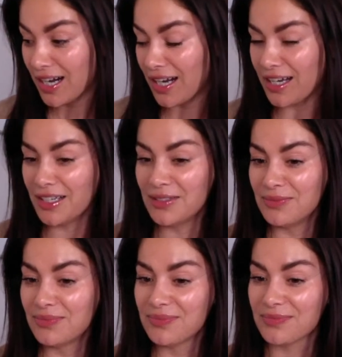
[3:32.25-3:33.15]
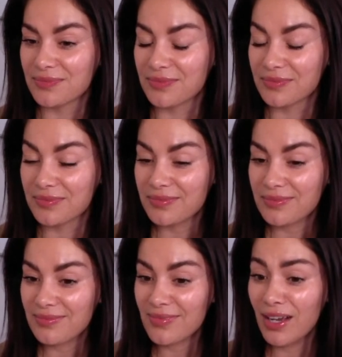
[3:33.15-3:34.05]
Joanna,
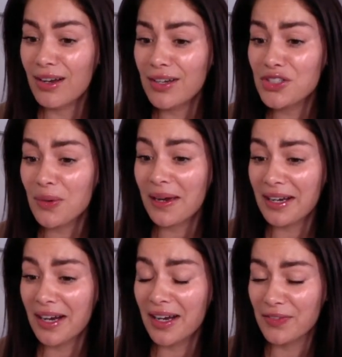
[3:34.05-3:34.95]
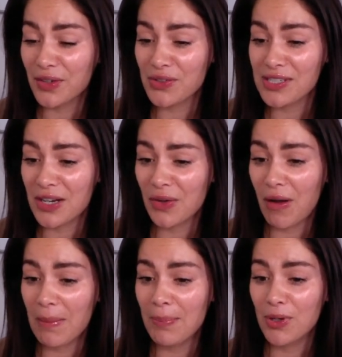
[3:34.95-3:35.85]
I forgot to tell you,
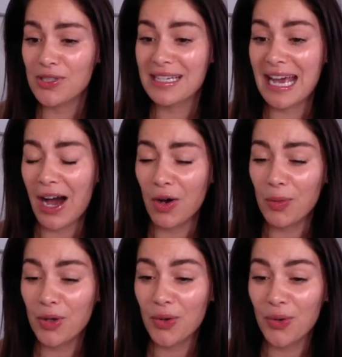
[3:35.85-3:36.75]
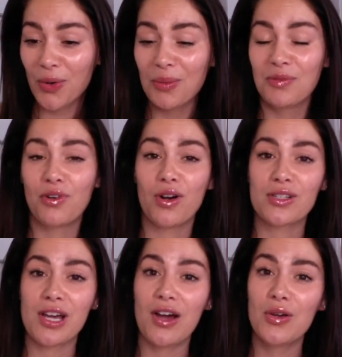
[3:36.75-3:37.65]
I booked Gal Gorm for
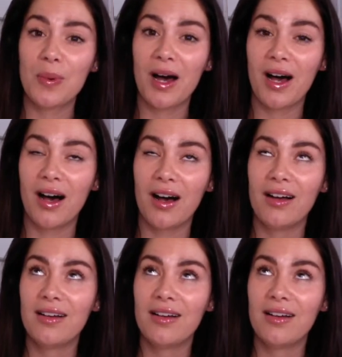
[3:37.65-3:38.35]
October.